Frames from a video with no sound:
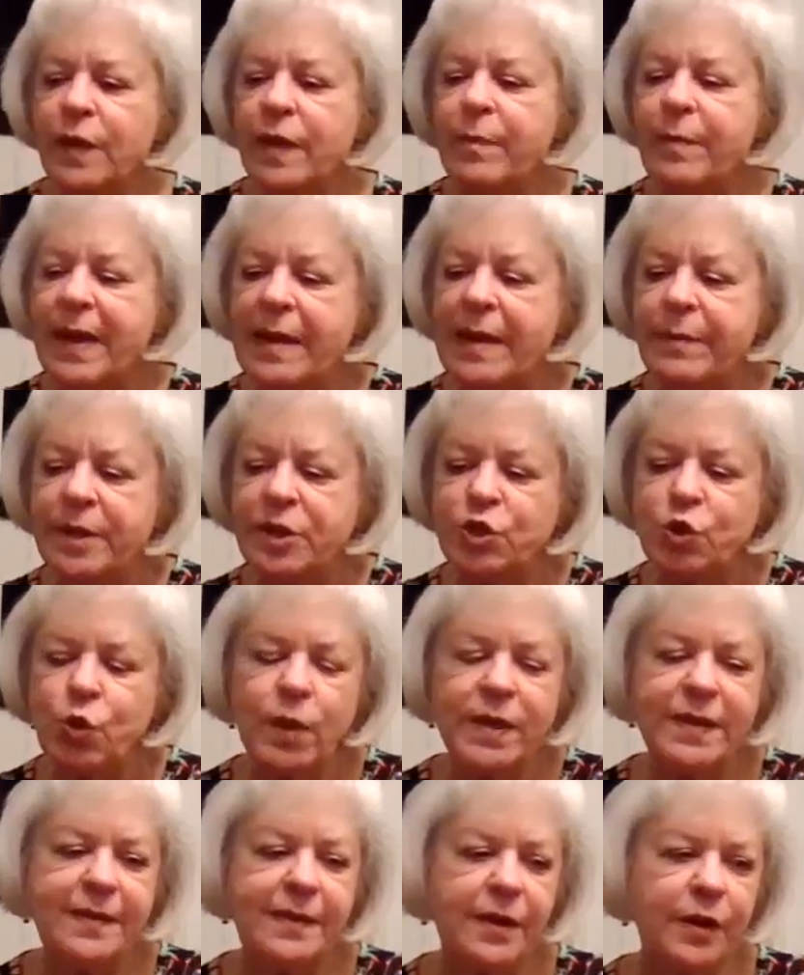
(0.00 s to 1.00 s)
are the baby
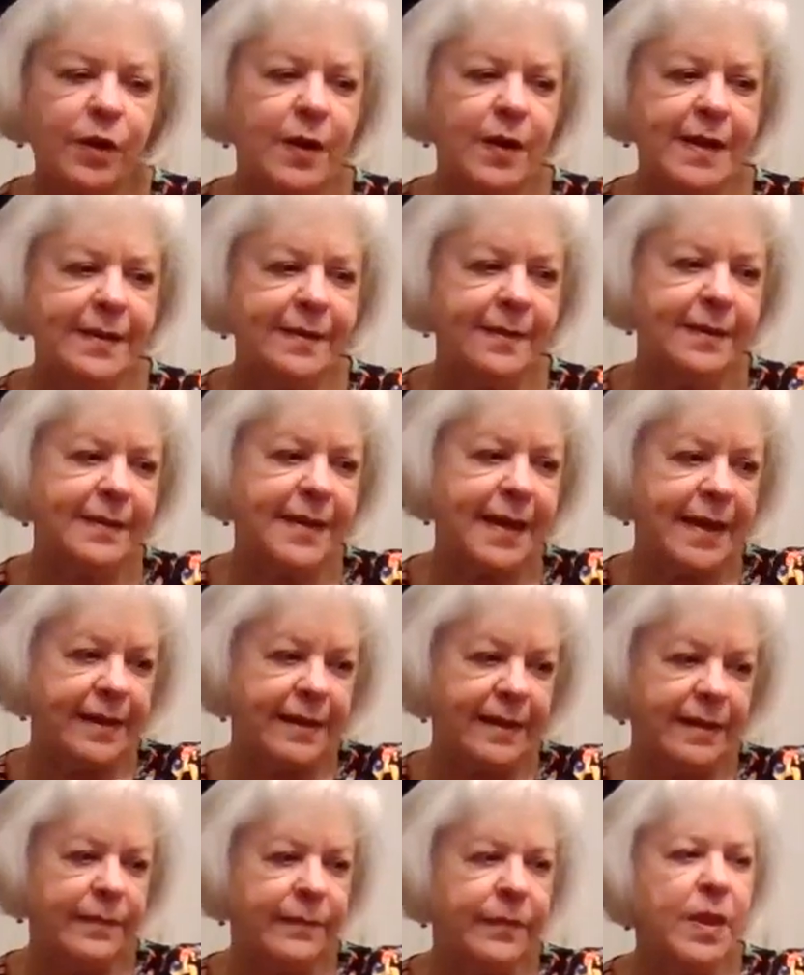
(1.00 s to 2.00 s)
toys that are on
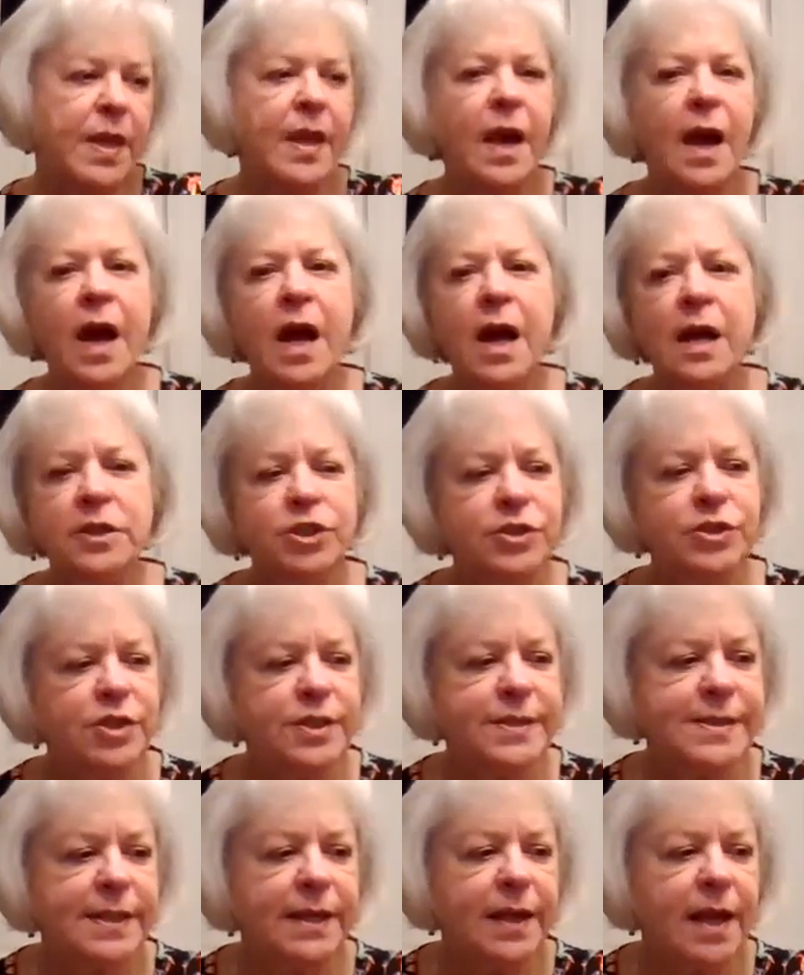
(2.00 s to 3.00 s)
sale. I'll
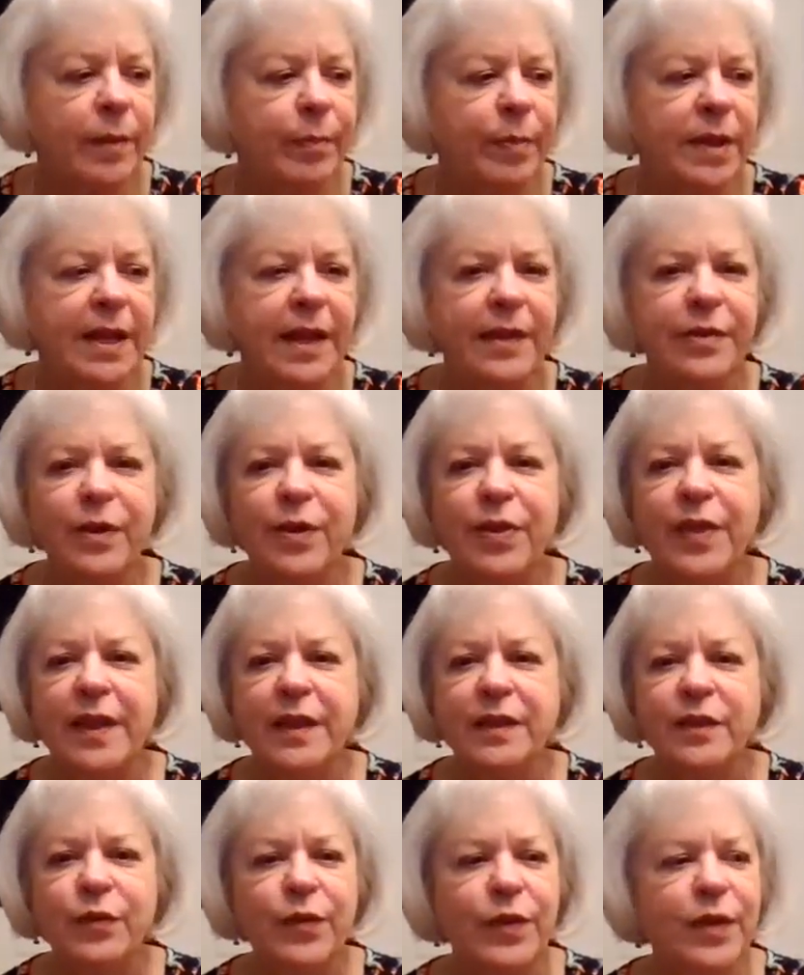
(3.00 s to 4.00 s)
just a couple other
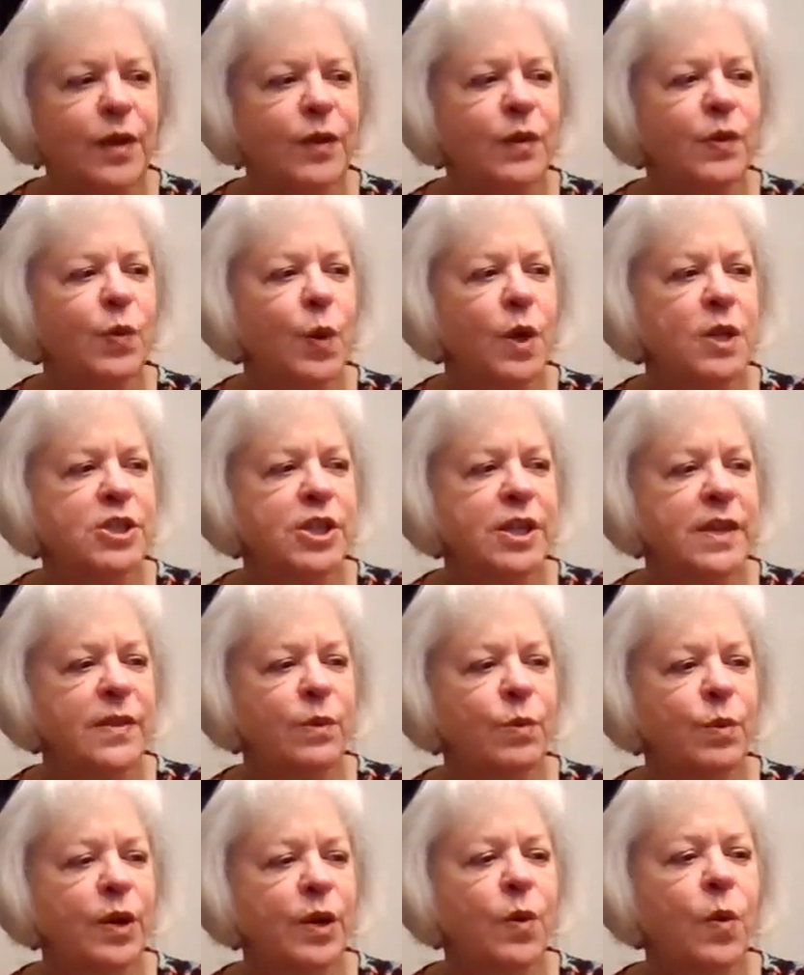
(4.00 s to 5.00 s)
things for those watching
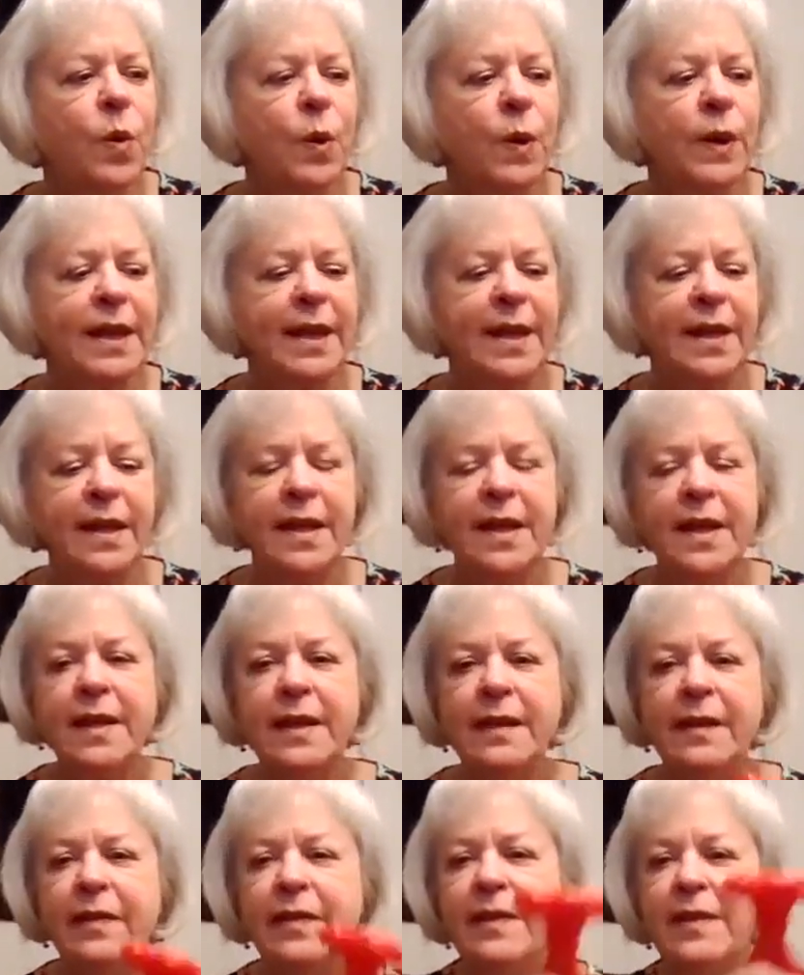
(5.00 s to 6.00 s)
the recording.
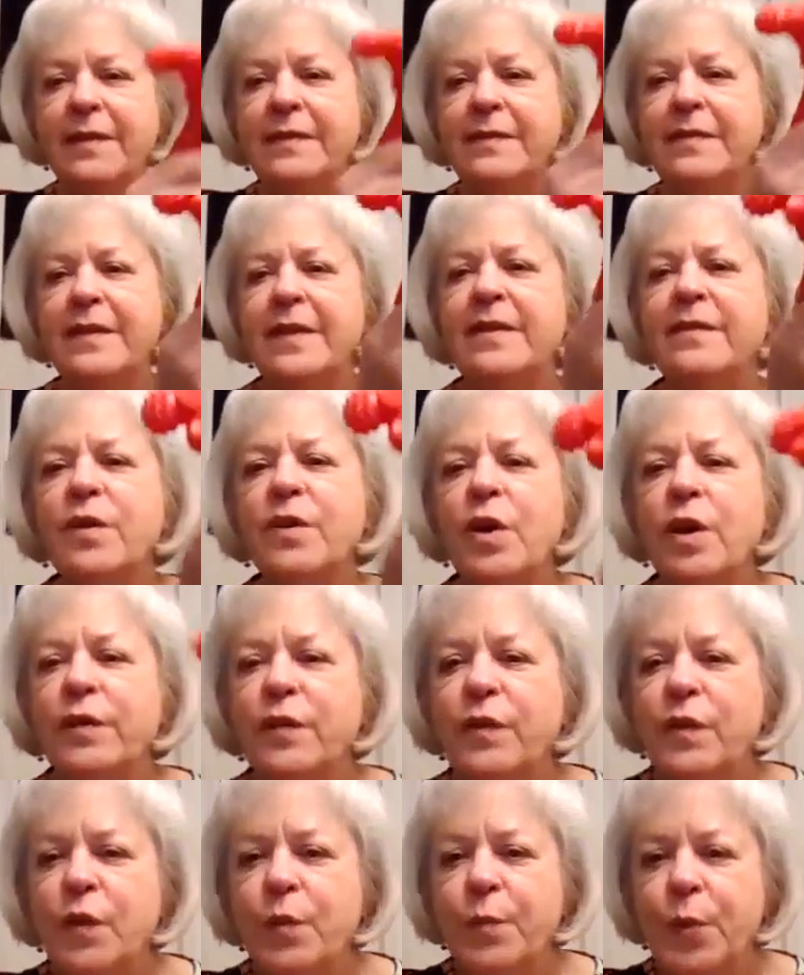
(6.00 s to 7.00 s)
This is
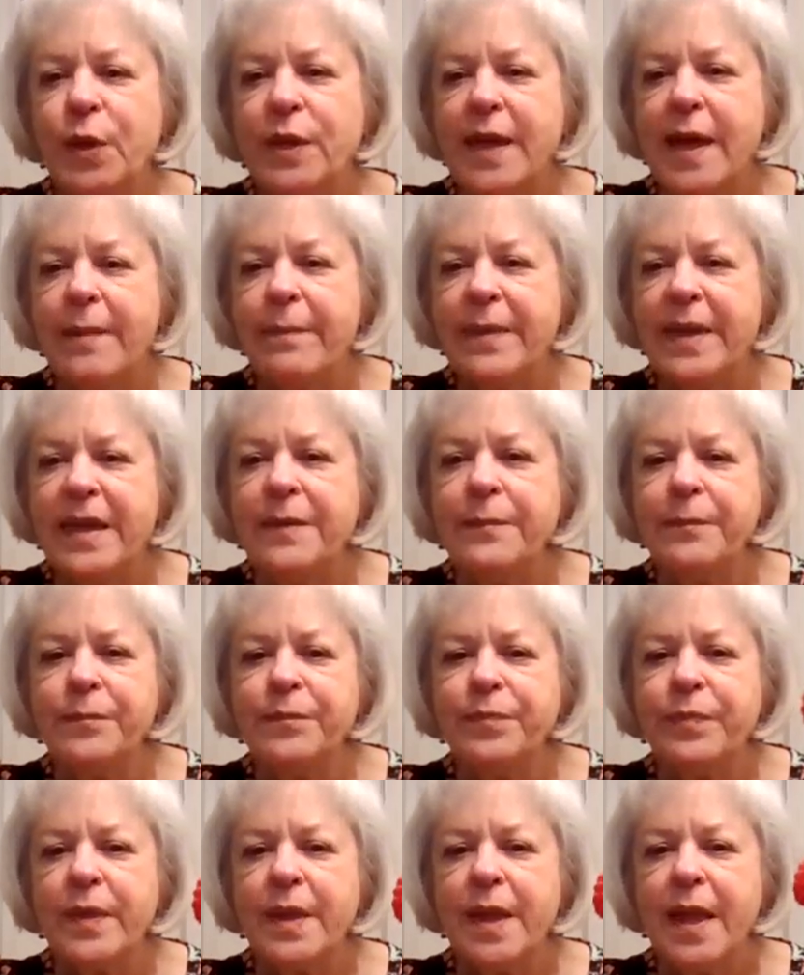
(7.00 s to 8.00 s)
called Super Yummy,
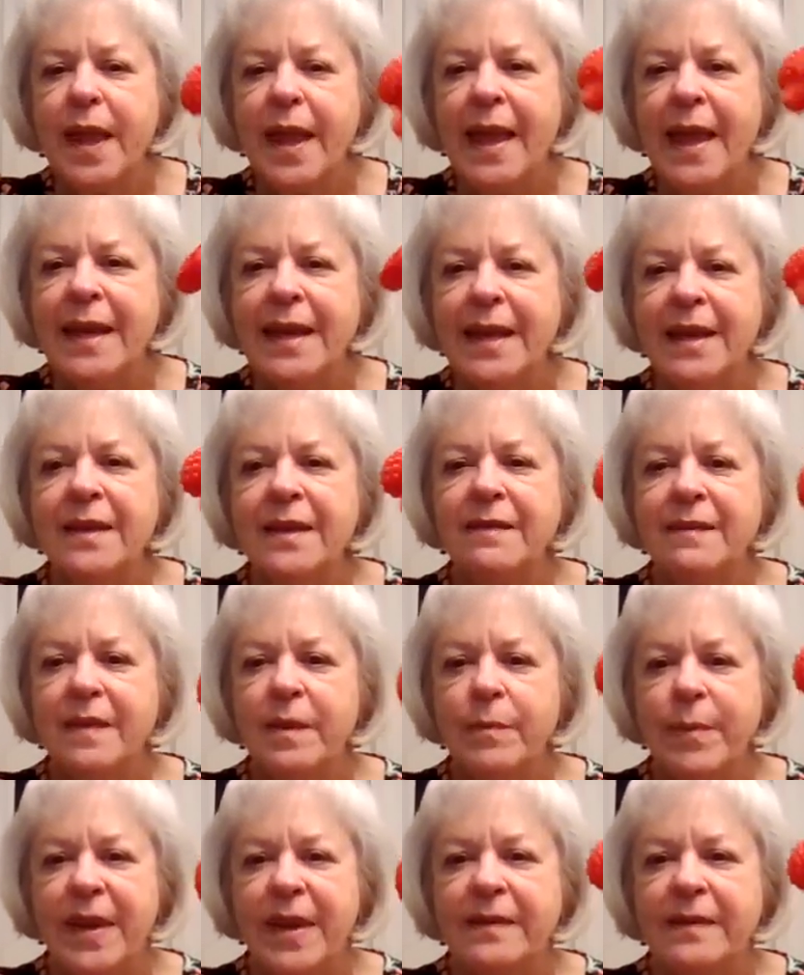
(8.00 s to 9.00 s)
and it is
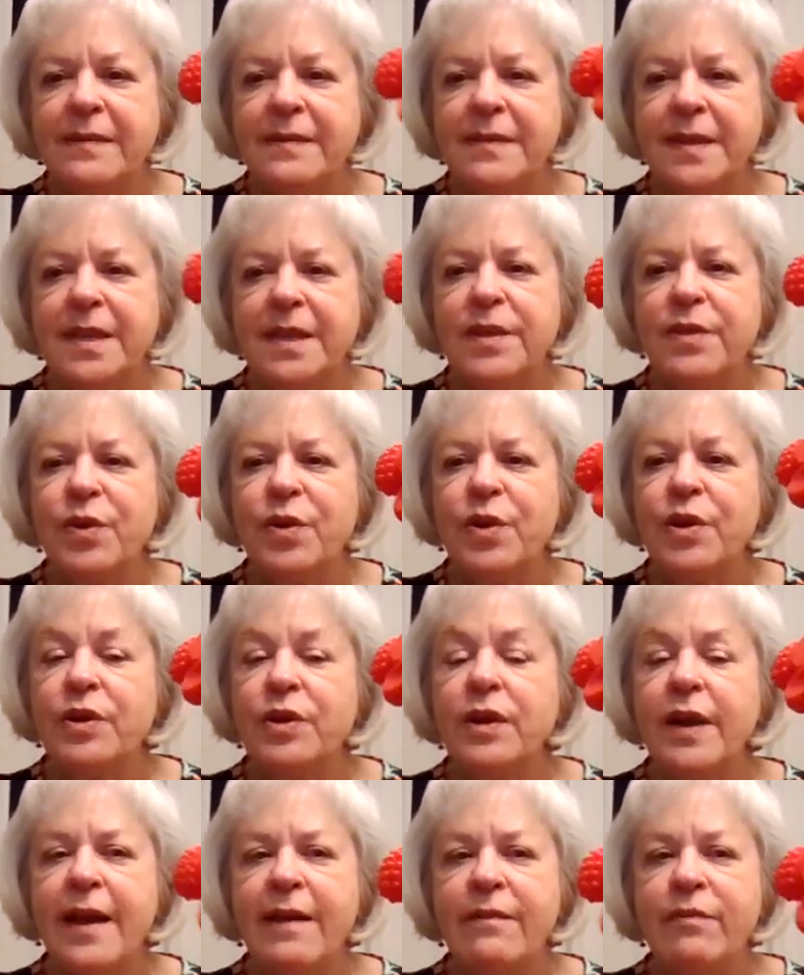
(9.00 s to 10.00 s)
the best teether
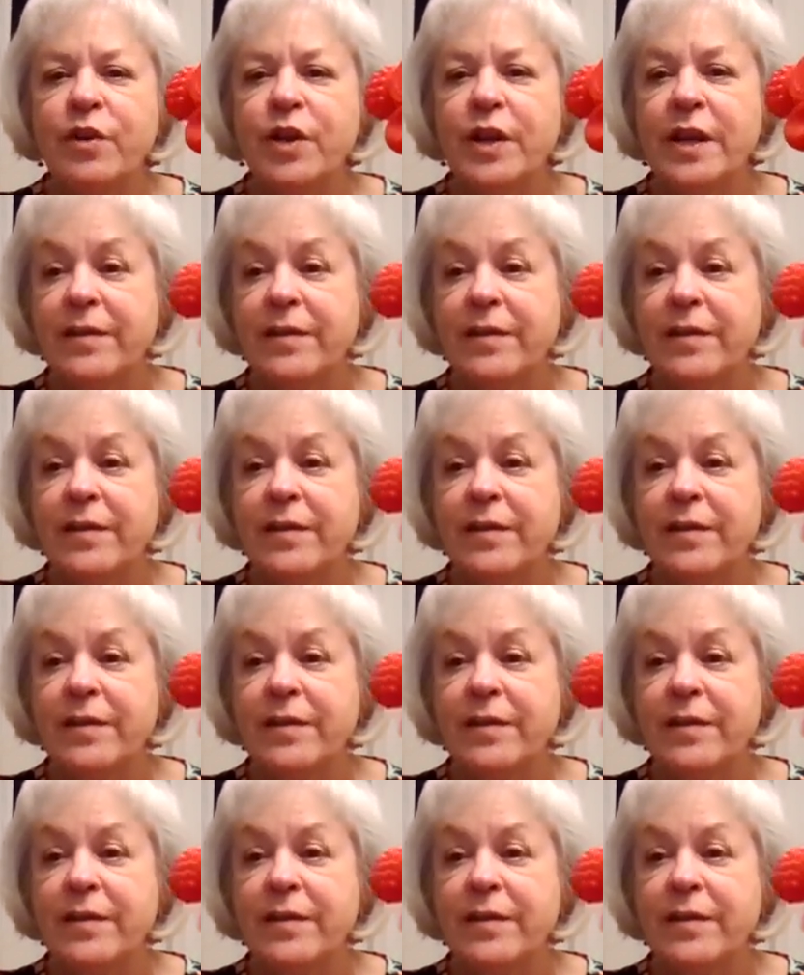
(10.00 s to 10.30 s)
ever